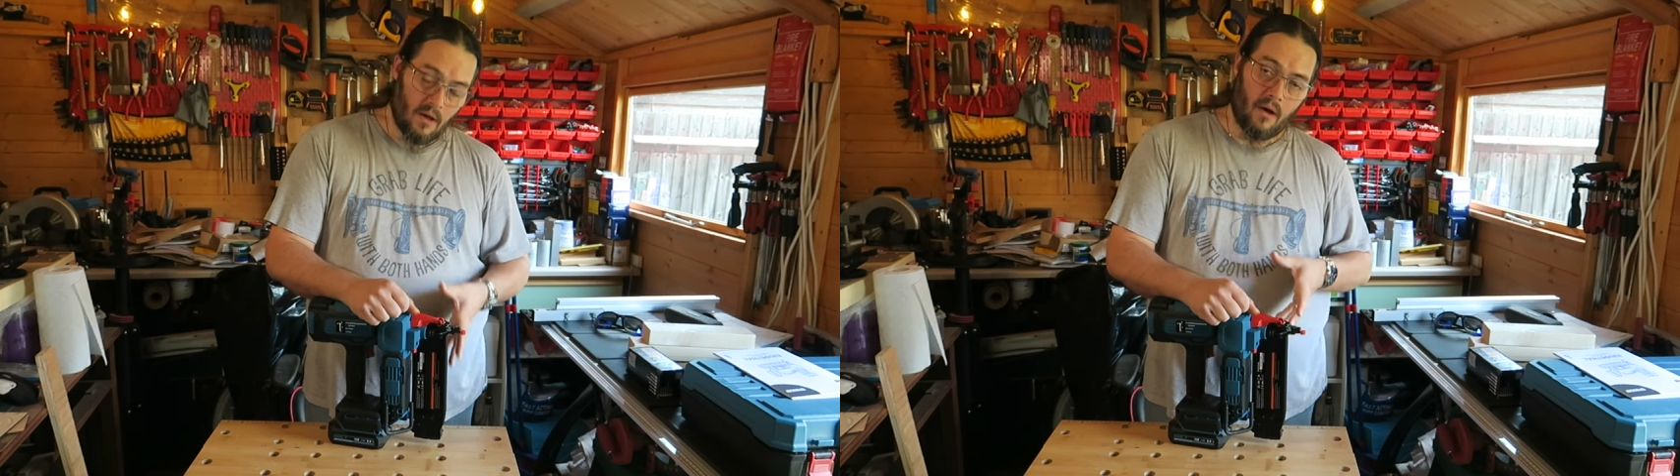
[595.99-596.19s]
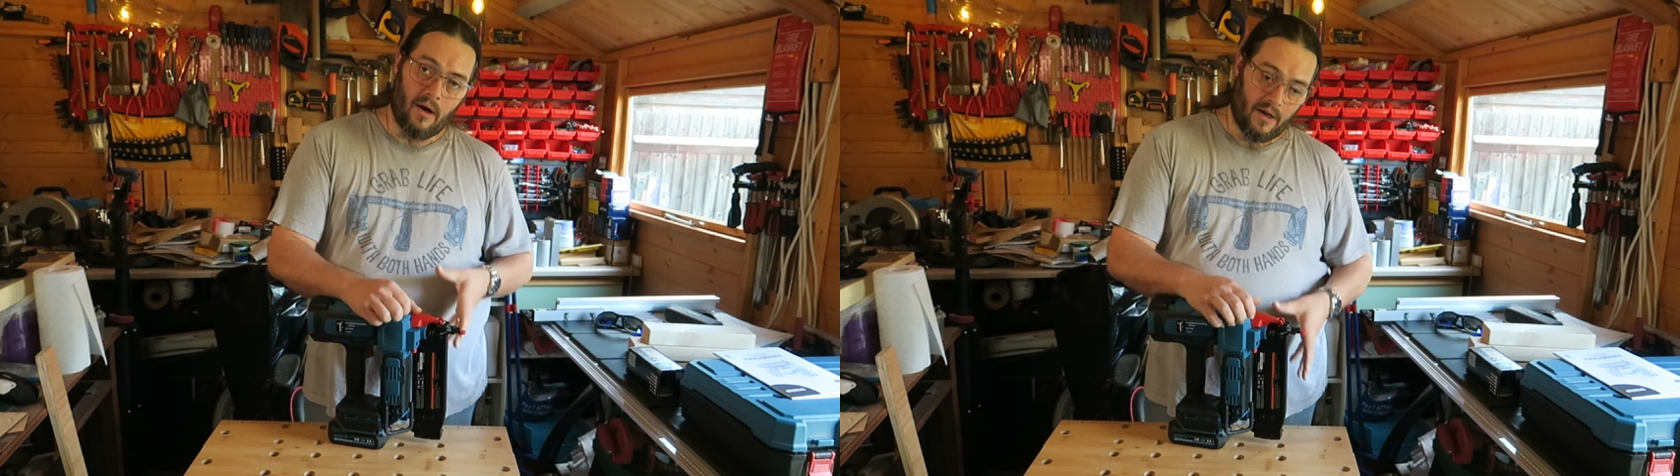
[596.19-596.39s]

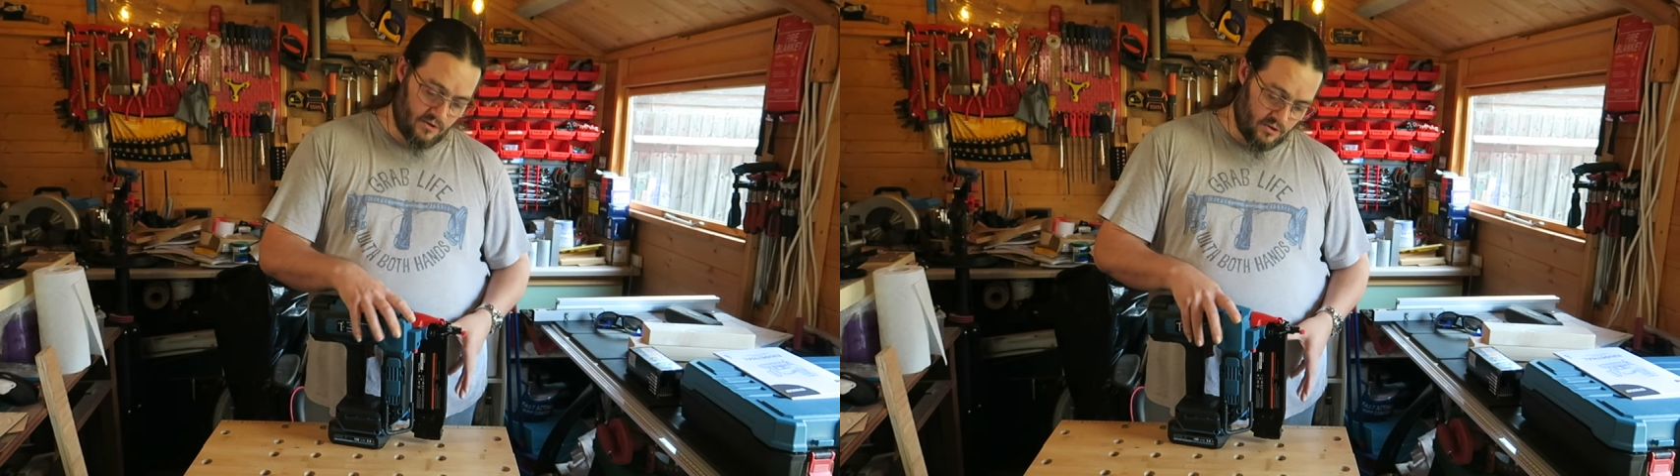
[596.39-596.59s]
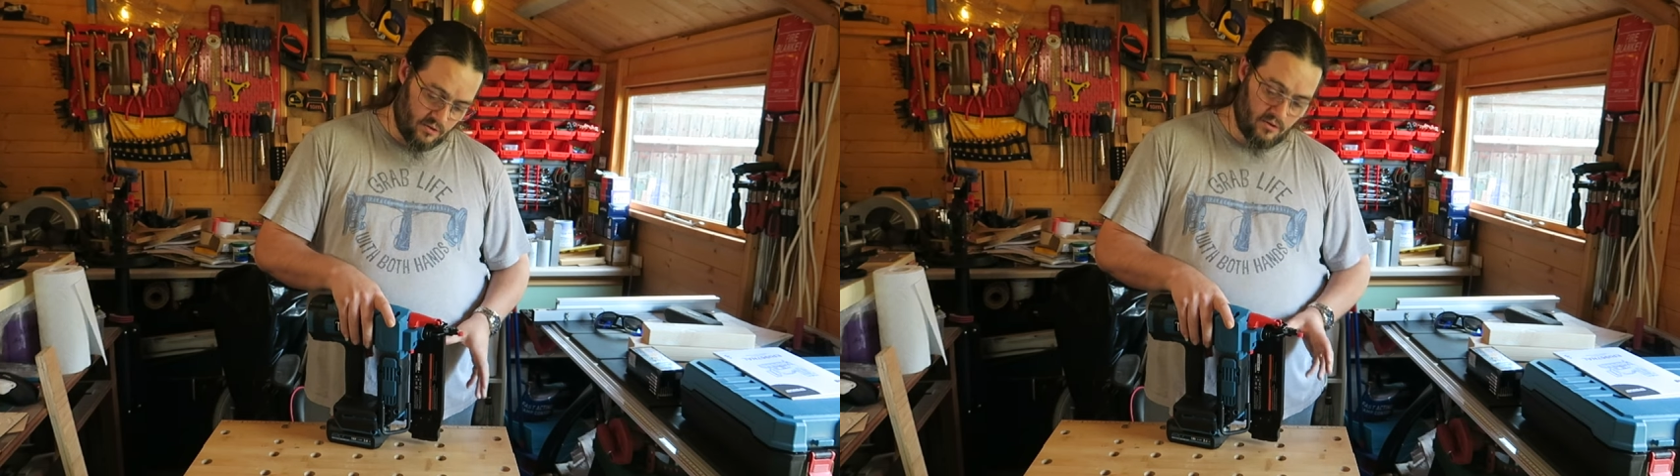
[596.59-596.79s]
right,
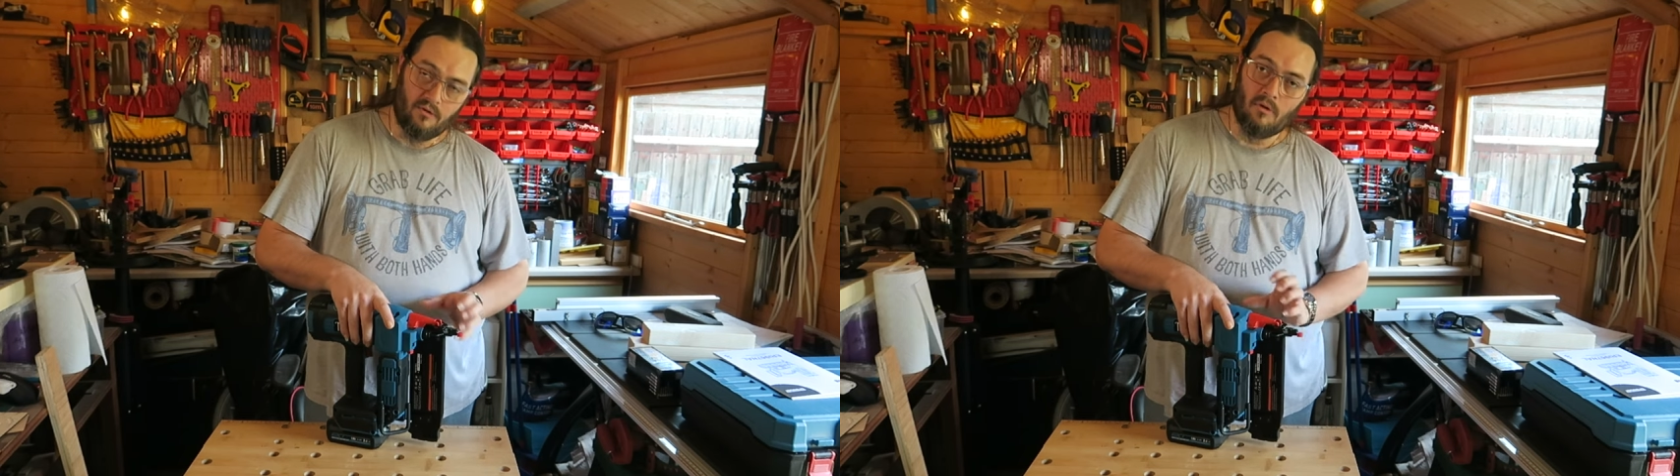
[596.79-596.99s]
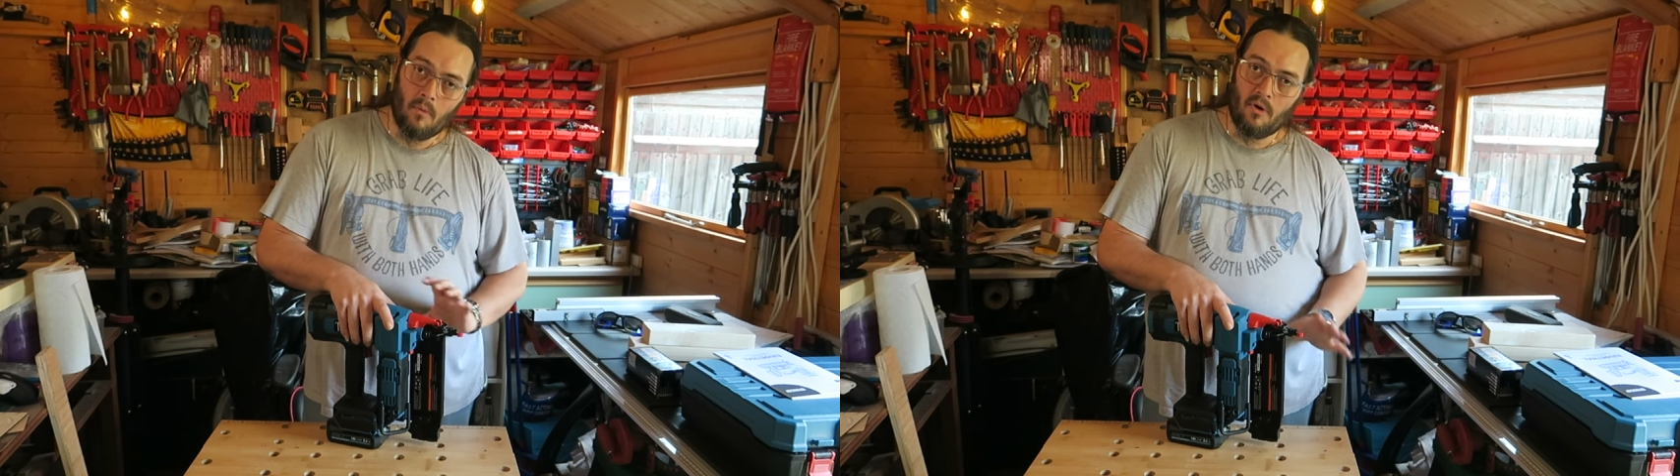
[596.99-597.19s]
and
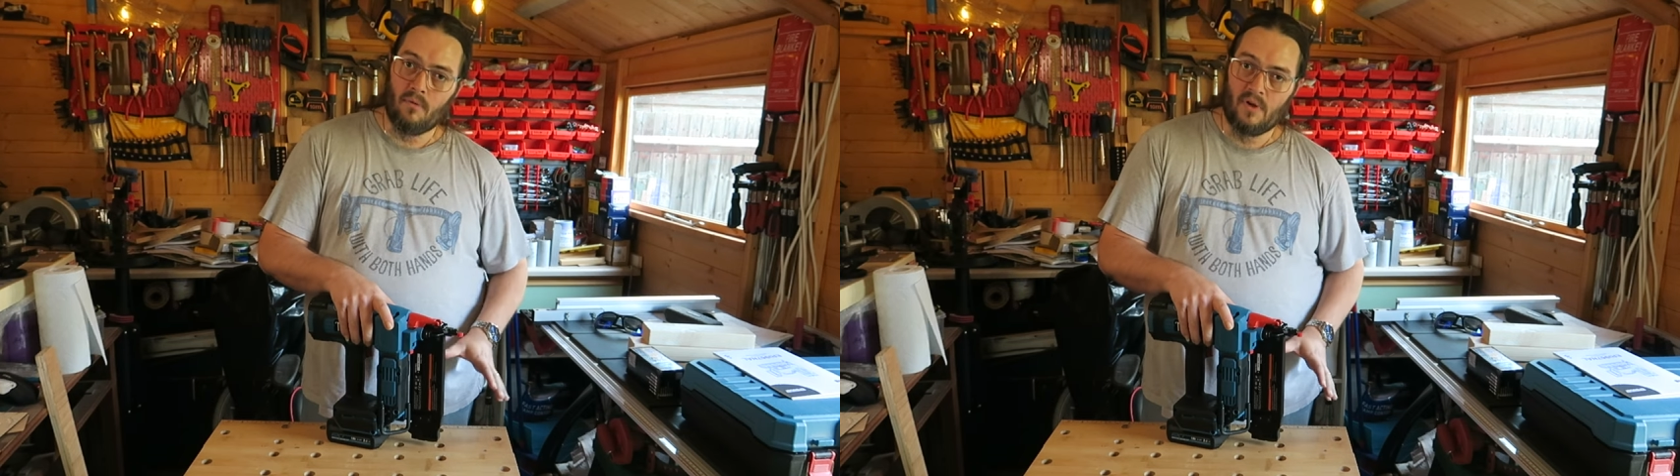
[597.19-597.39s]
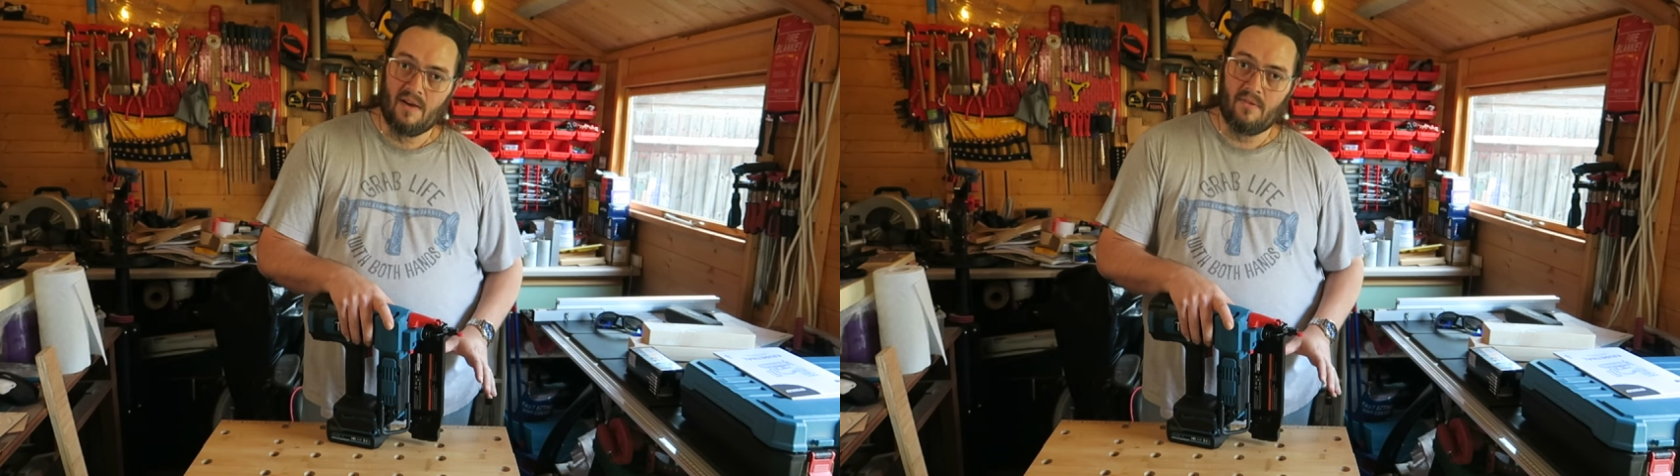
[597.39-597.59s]
you remove
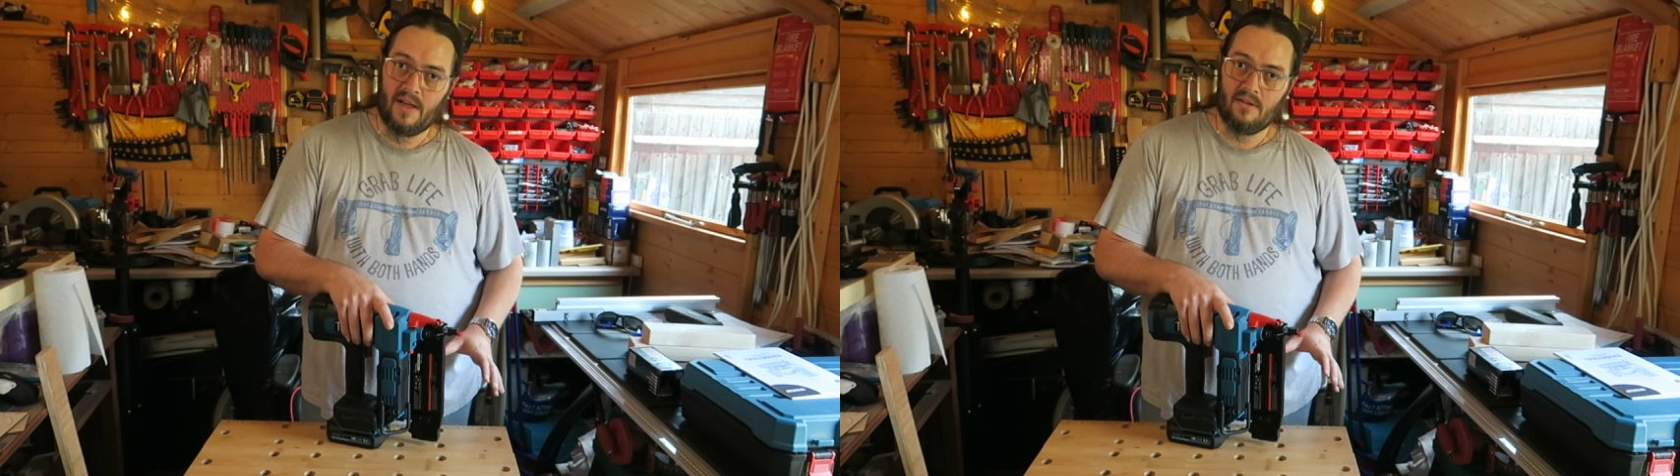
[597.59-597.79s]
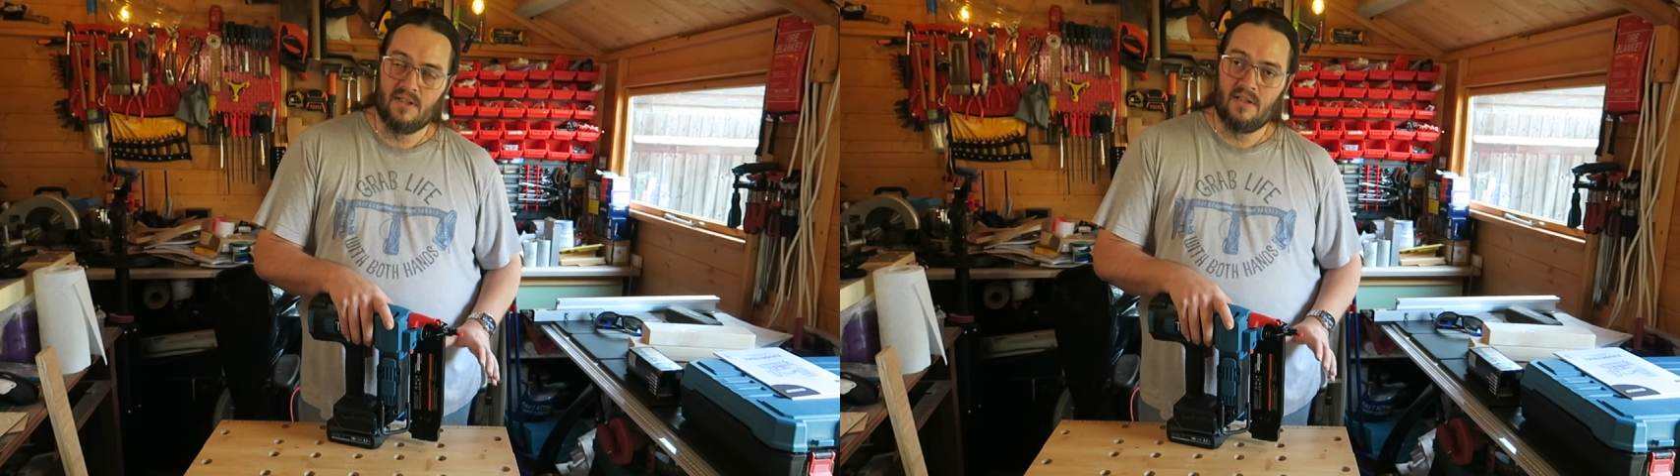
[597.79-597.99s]
all the other
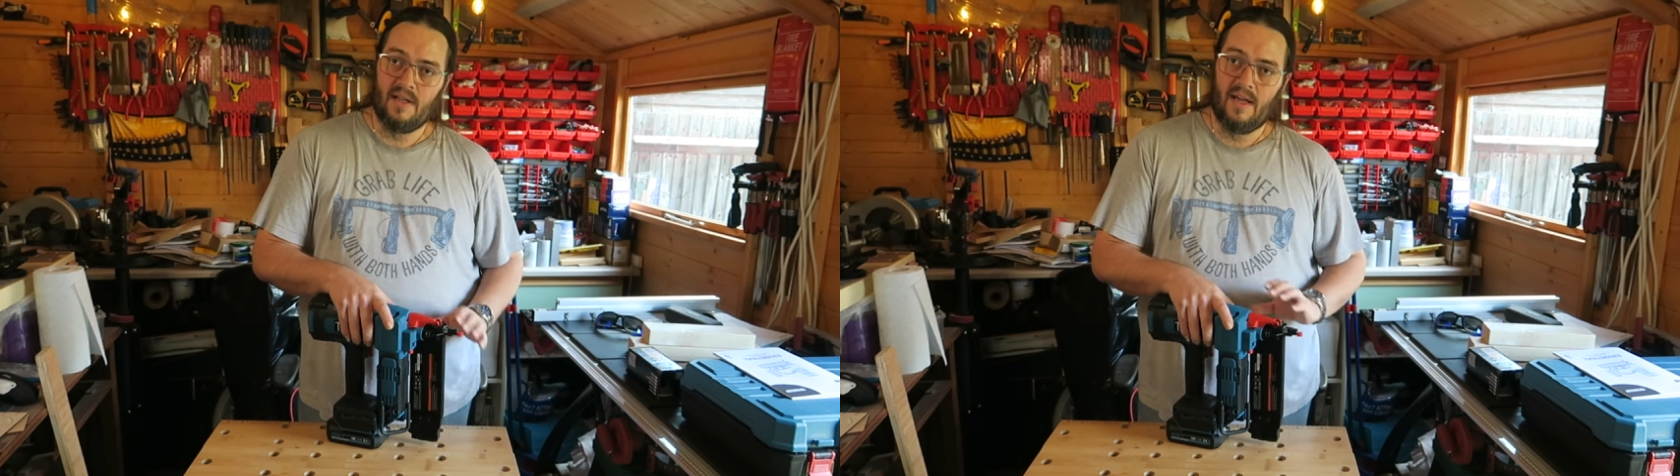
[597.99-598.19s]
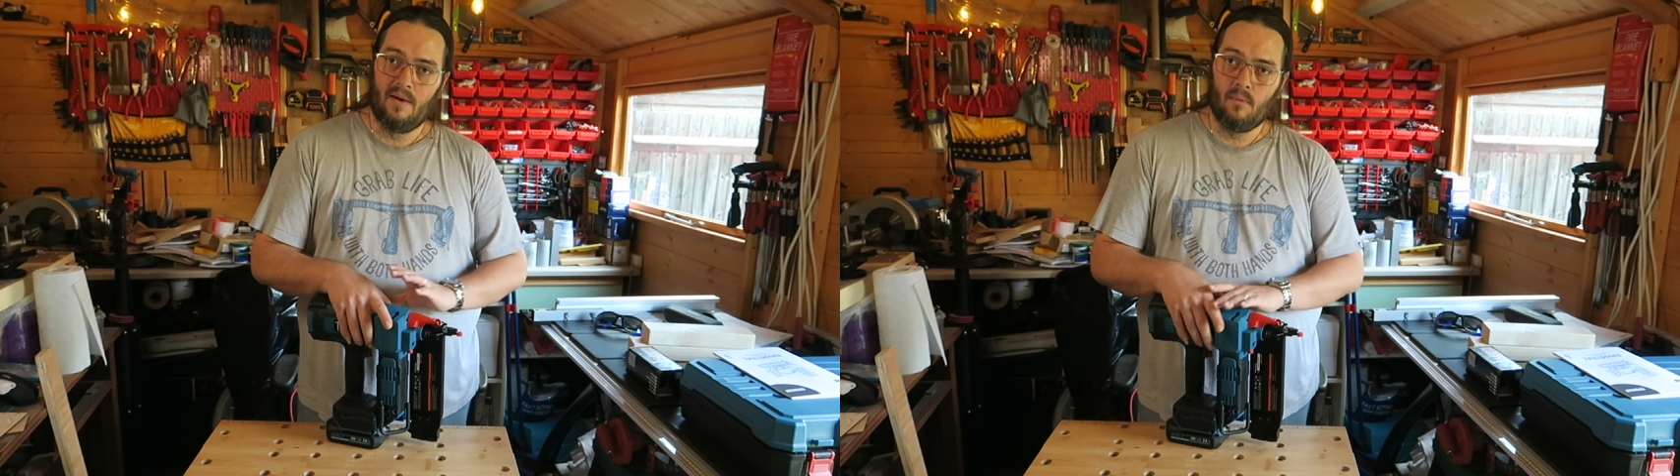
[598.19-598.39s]
nails in there.